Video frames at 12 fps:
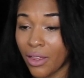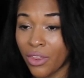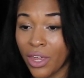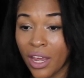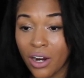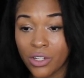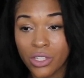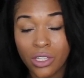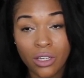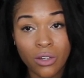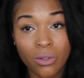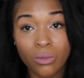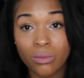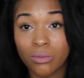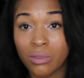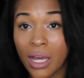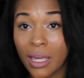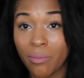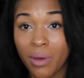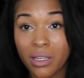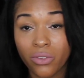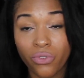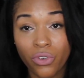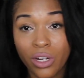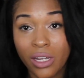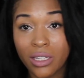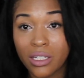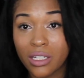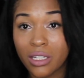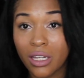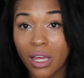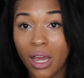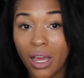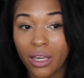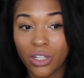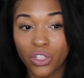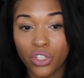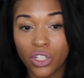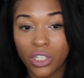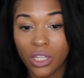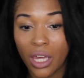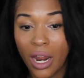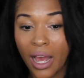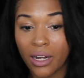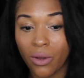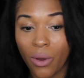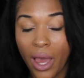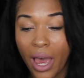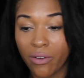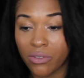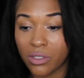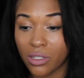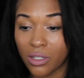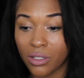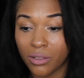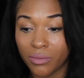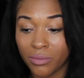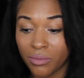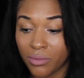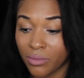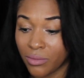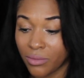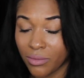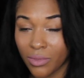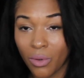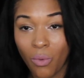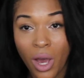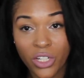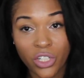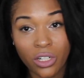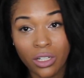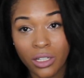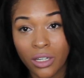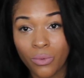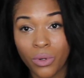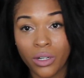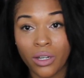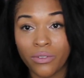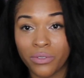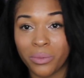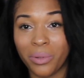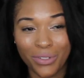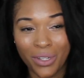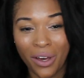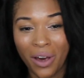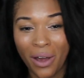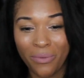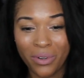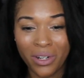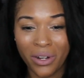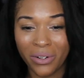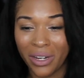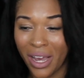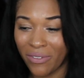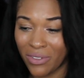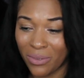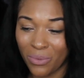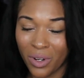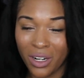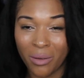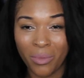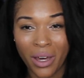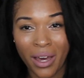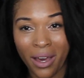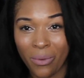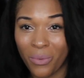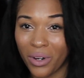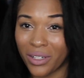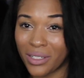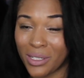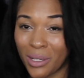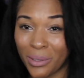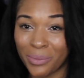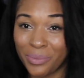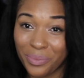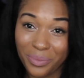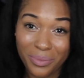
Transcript: They are still like best friends. It's just that I don't have to wash and clean one of them. So I really only have to run in behind one. So